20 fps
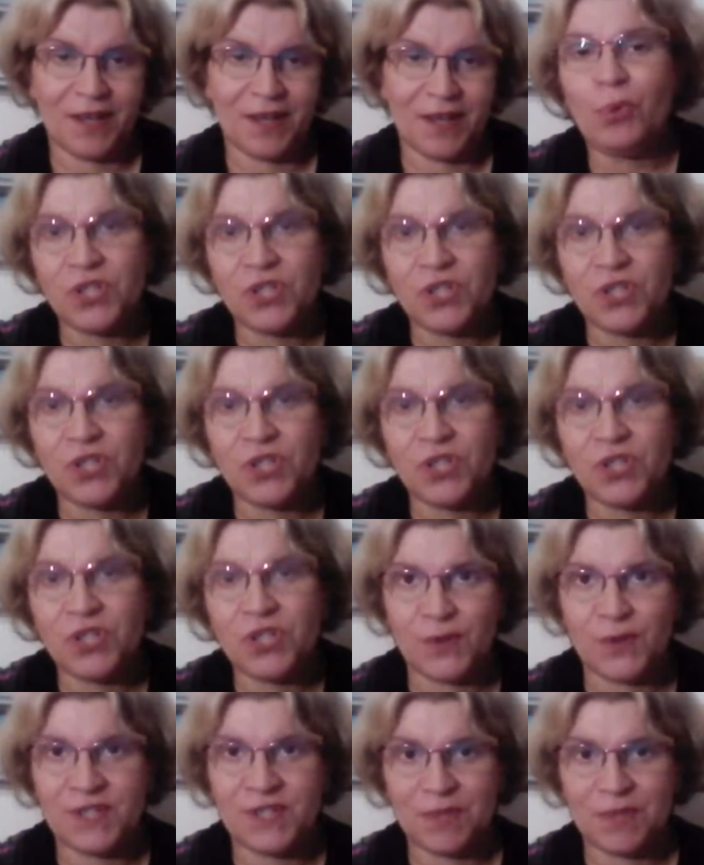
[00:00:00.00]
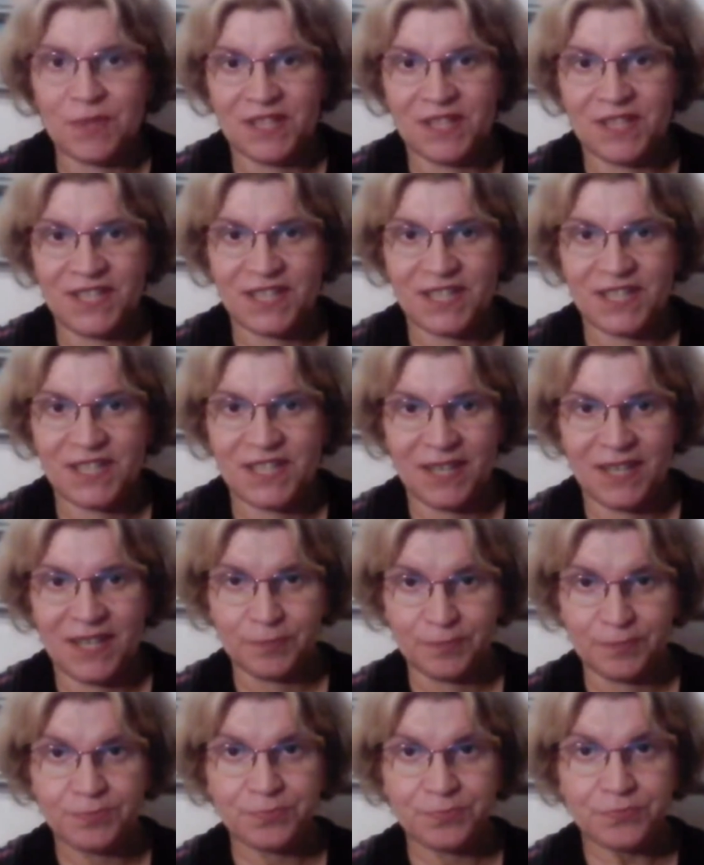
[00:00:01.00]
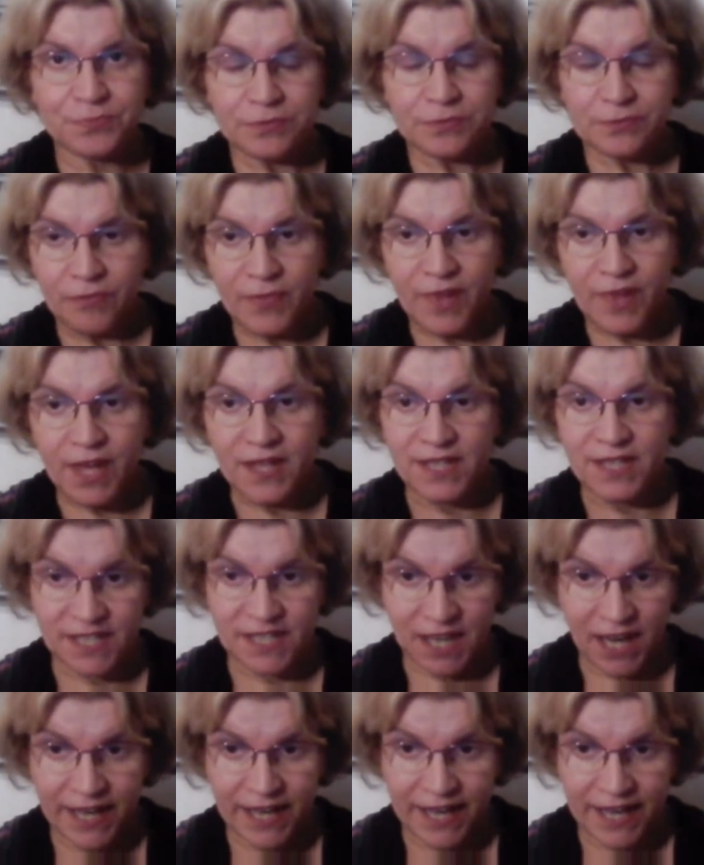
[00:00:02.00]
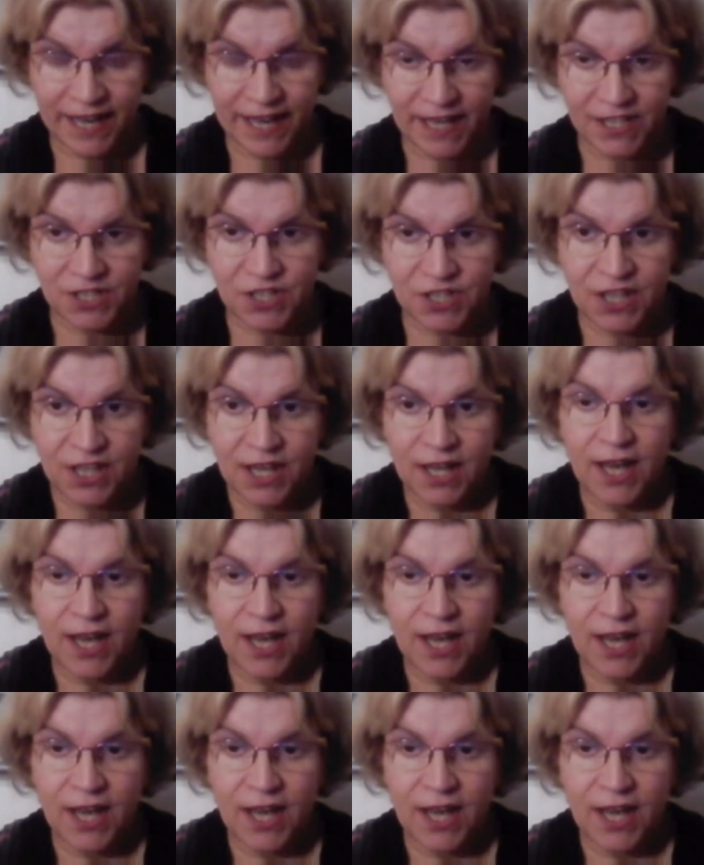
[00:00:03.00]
important announcement that I had.